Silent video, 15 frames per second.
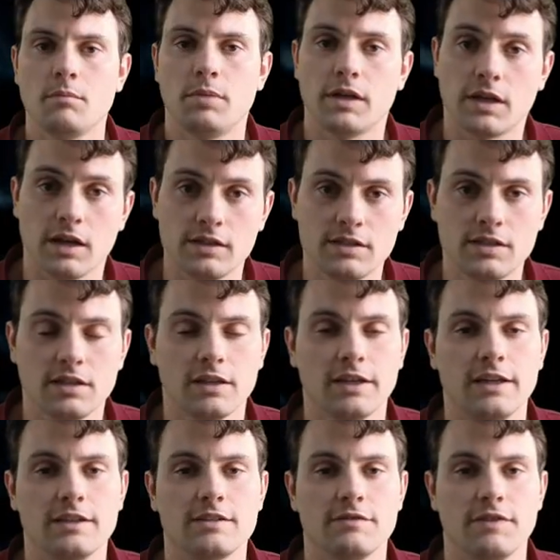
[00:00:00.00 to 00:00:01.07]
Because
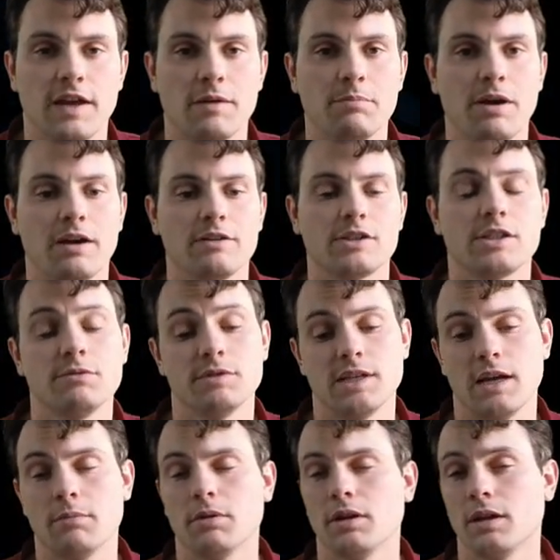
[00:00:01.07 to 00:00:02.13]
Selene is a vampire, she was
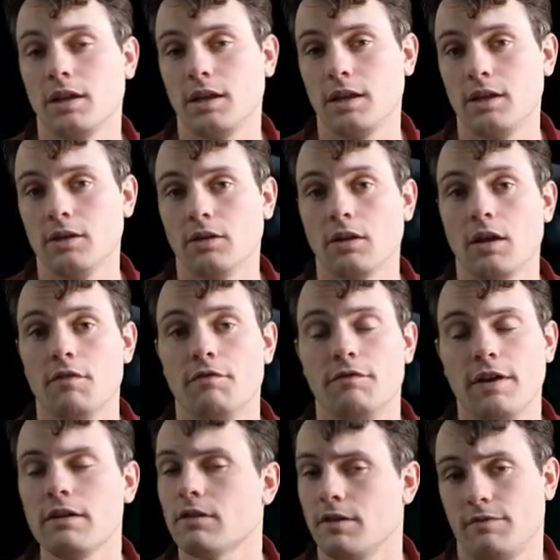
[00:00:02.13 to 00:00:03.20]
able to heal
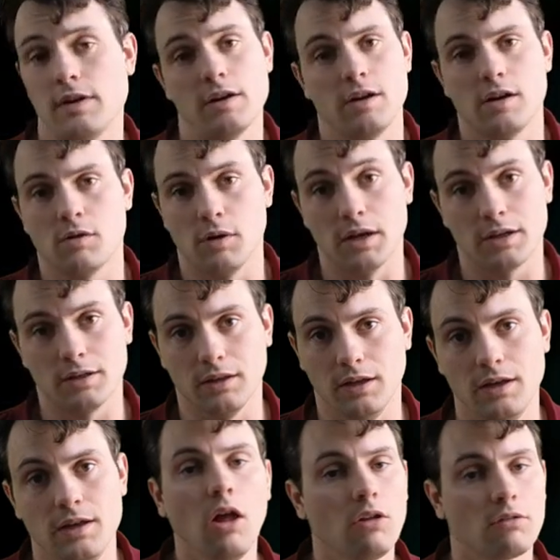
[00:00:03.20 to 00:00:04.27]
very, very
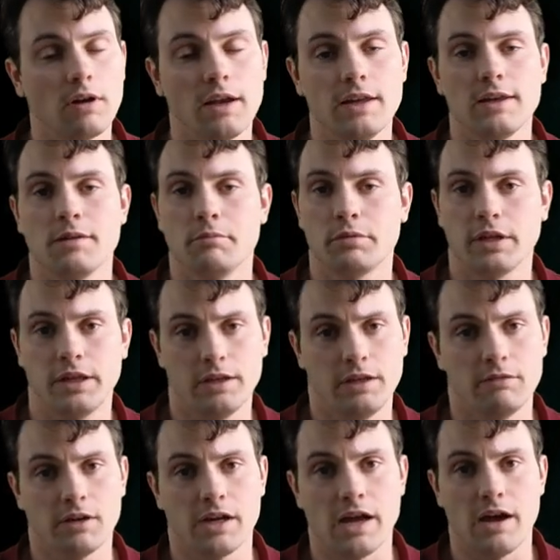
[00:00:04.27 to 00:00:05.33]
quickly, already
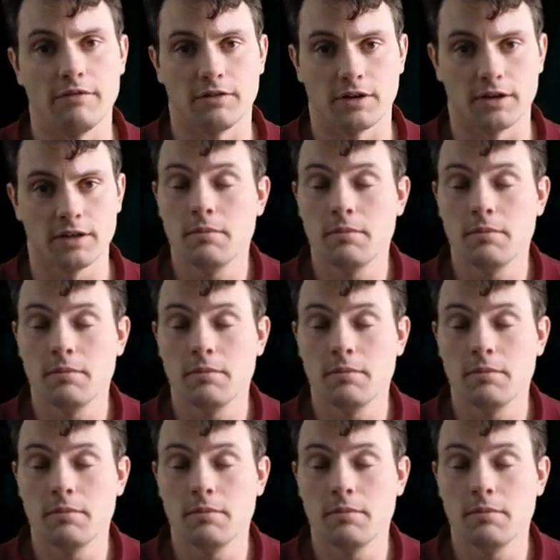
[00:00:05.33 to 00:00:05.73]
completely recovered.